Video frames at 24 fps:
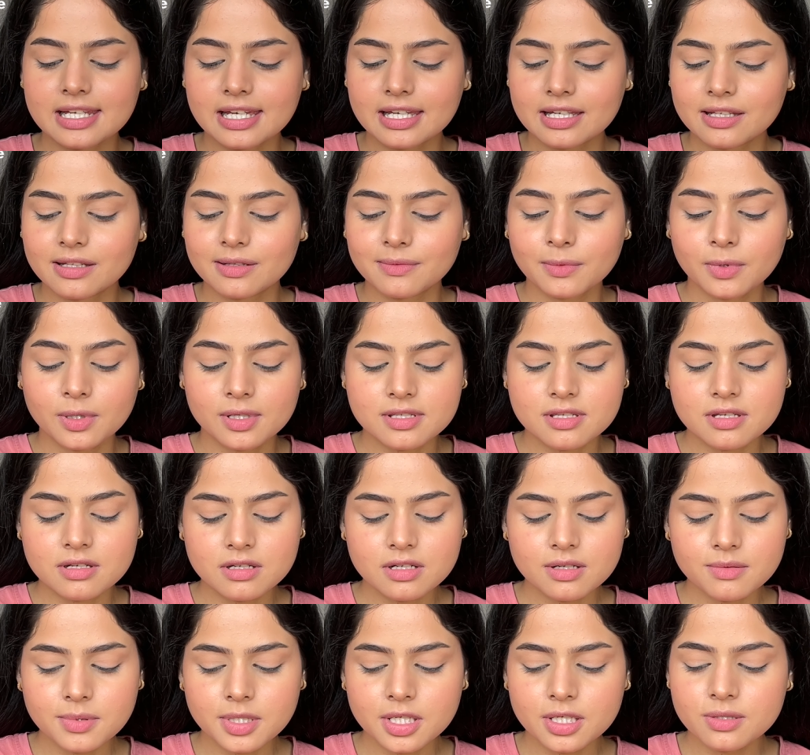I'm also
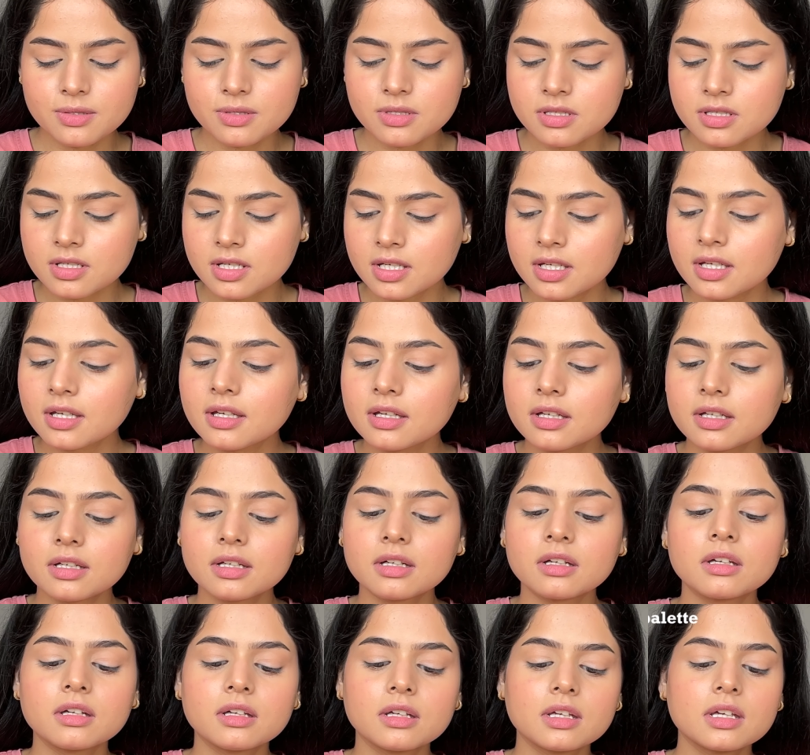going to be using
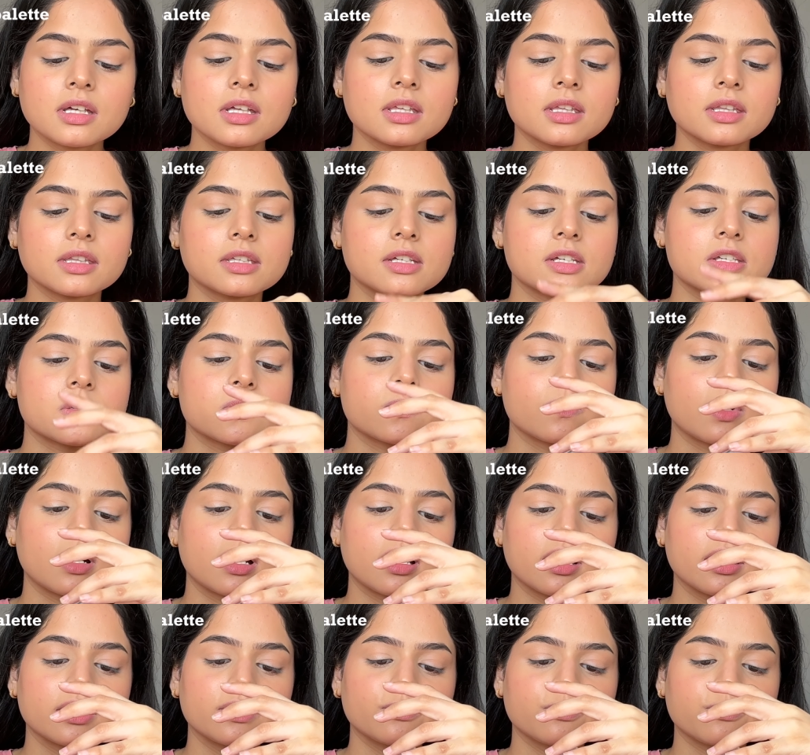this
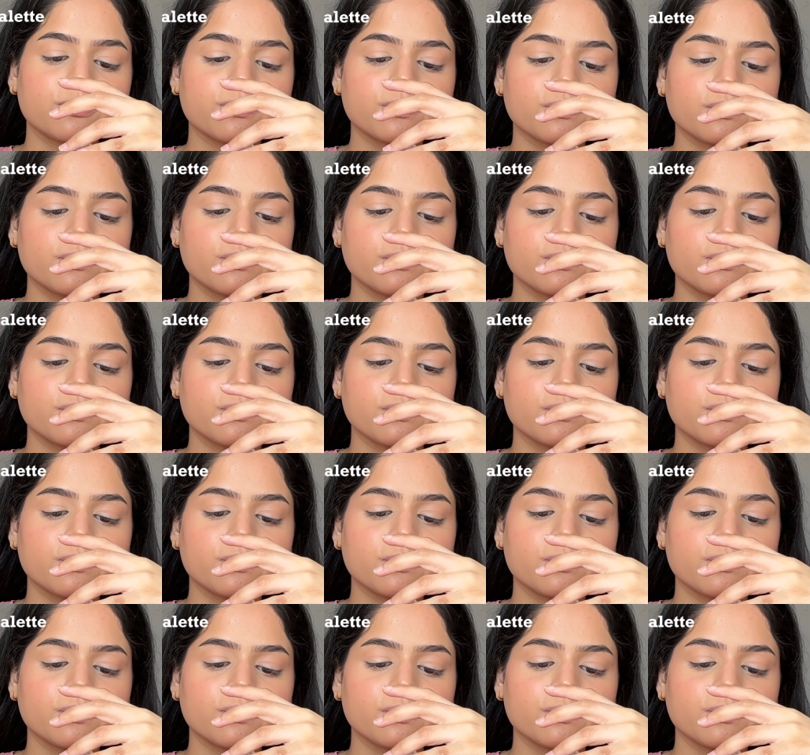one.